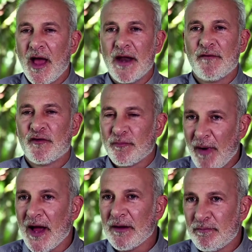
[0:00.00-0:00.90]
and if you're
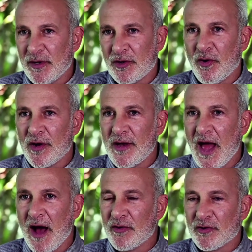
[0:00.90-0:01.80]
buying Bitcoin
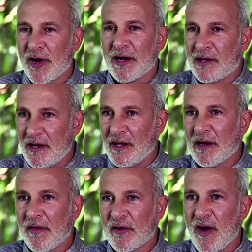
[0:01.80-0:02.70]
now, you're not getting in
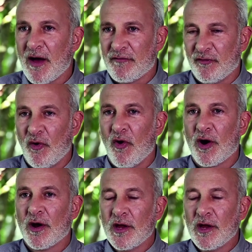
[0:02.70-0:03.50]
on the ground floor.